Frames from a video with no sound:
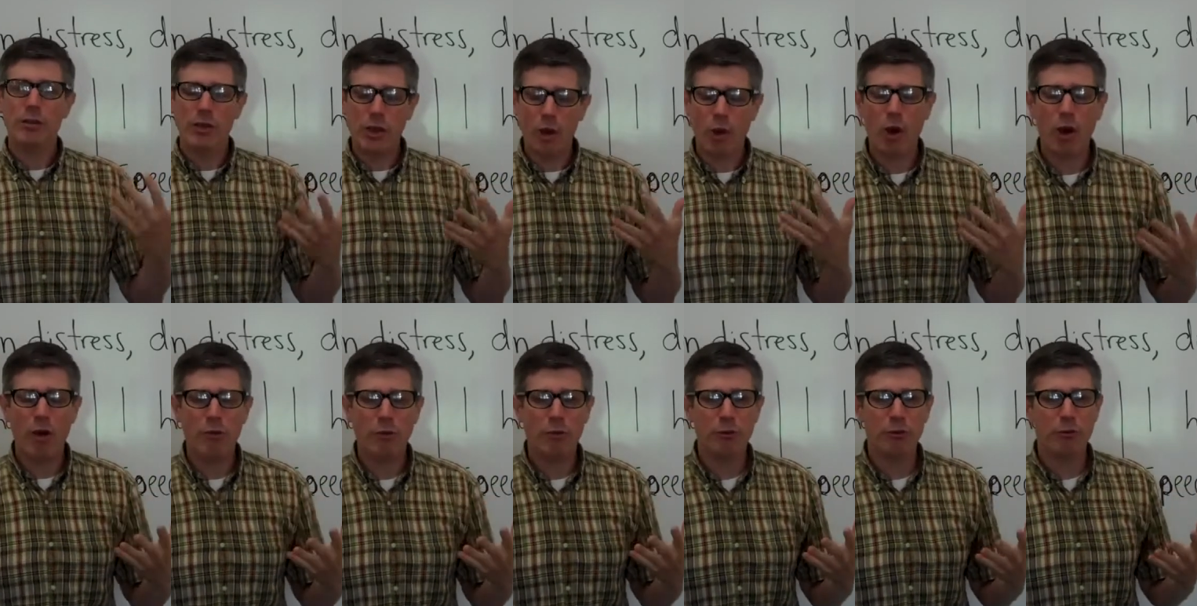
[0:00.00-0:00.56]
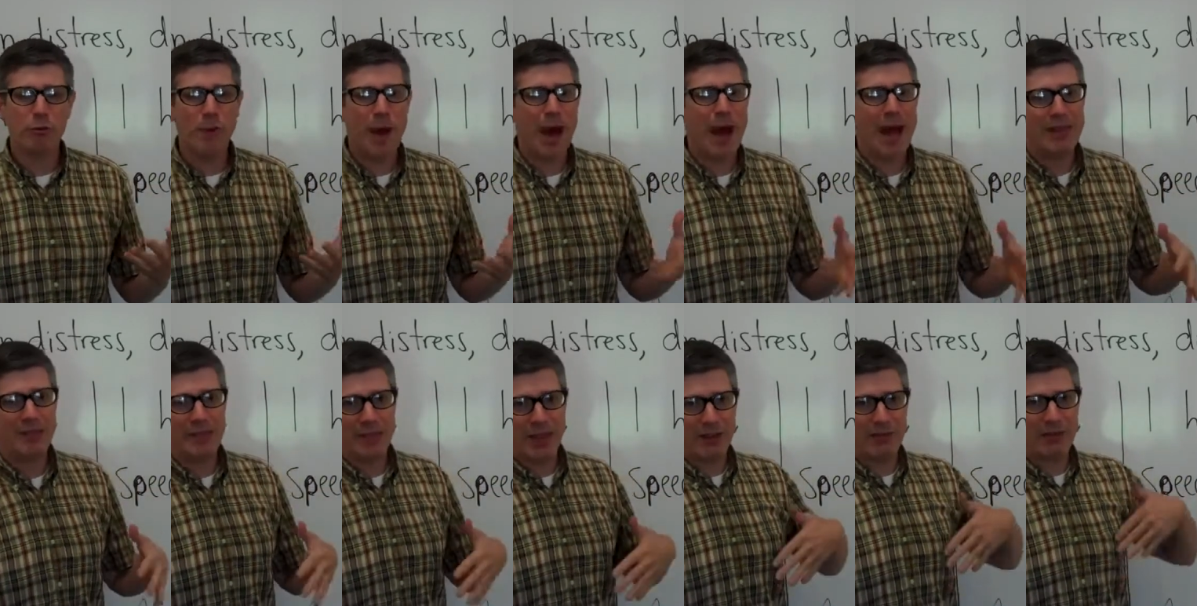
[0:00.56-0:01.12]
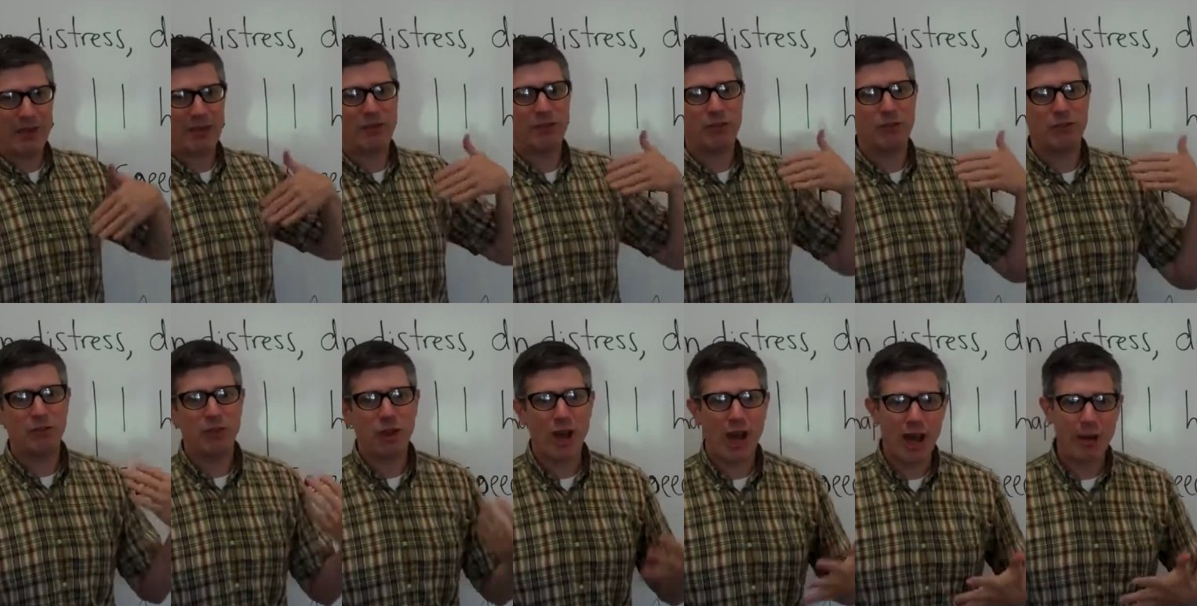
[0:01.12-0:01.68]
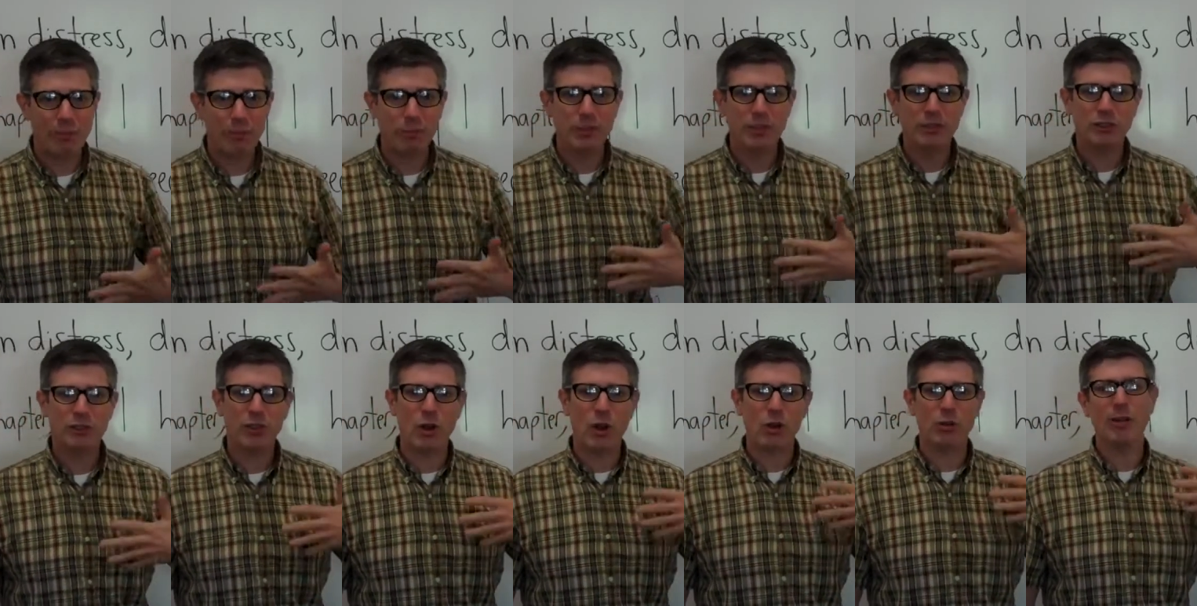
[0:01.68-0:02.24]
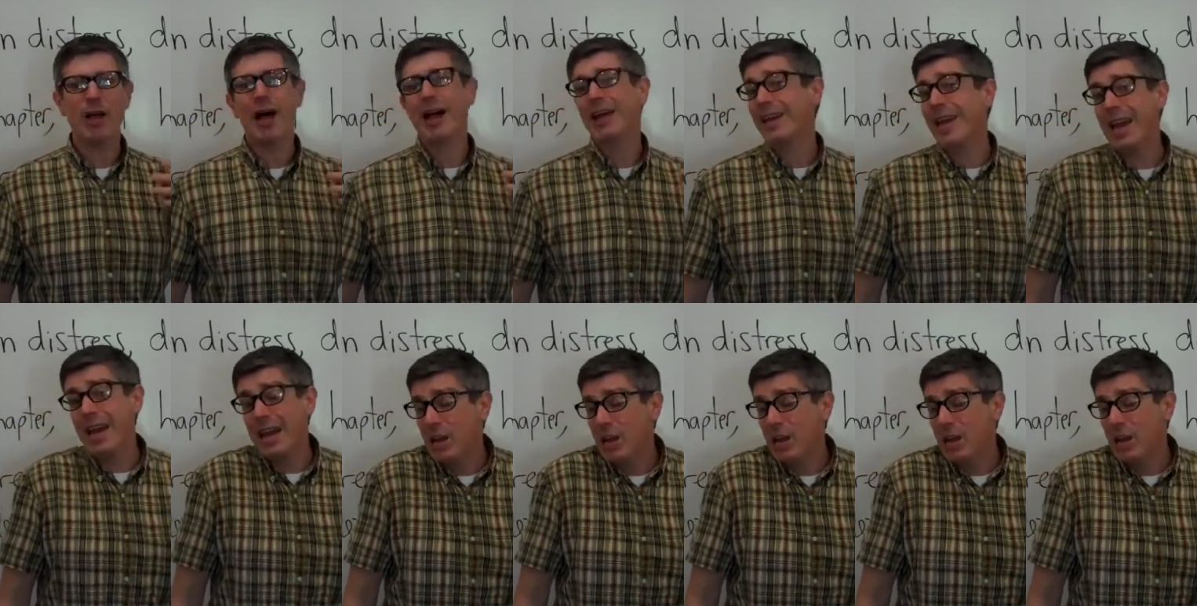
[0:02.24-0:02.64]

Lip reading: author's mind there, that the jobless are like